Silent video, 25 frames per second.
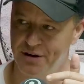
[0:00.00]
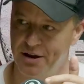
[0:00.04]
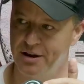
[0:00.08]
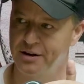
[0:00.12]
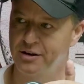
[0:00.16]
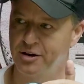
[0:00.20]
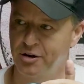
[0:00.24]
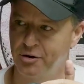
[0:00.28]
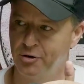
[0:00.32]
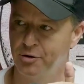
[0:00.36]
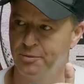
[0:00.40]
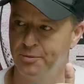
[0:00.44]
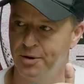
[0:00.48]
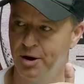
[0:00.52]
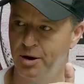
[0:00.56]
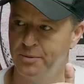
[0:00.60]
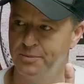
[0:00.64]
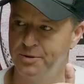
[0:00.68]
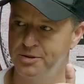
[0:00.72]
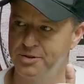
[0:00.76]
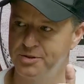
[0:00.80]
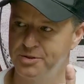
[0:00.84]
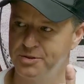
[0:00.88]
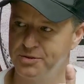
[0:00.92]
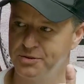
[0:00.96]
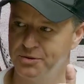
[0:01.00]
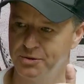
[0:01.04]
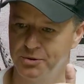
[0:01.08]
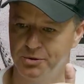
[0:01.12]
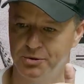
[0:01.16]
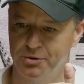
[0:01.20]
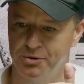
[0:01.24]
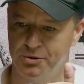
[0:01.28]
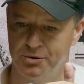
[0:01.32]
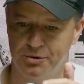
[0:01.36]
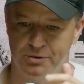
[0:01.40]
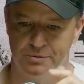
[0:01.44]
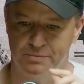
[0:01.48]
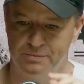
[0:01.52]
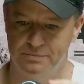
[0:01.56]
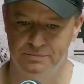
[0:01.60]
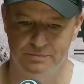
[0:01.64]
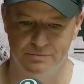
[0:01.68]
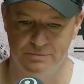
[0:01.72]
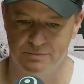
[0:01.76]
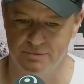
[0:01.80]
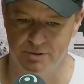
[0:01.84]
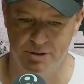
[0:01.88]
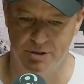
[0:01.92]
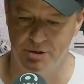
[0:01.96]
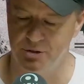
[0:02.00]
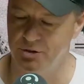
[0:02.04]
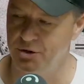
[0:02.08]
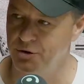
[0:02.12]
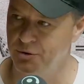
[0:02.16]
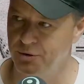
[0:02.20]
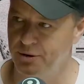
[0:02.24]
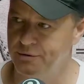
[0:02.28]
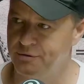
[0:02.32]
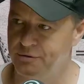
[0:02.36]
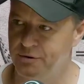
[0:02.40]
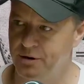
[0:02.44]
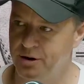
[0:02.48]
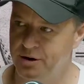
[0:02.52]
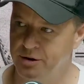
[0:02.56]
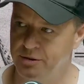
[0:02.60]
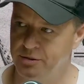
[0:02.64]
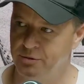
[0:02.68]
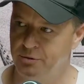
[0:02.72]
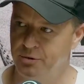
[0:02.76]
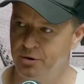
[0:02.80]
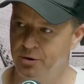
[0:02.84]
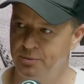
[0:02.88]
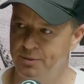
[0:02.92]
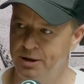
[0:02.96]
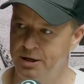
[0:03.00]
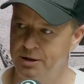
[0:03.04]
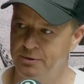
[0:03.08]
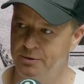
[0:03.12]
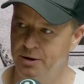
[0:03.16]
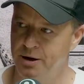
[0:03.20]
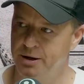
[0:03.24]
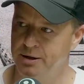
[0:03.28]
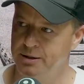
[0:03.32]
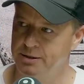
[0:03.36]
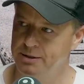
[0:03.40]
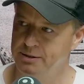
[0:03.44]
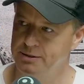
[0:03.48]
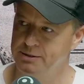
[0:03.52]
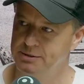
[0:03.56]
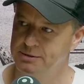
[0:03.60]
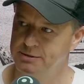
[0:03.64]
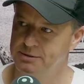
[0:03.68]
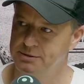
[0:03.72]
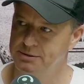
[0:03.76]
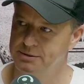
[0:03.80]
Any fangirl moments, or you knew everyone in the room anyway?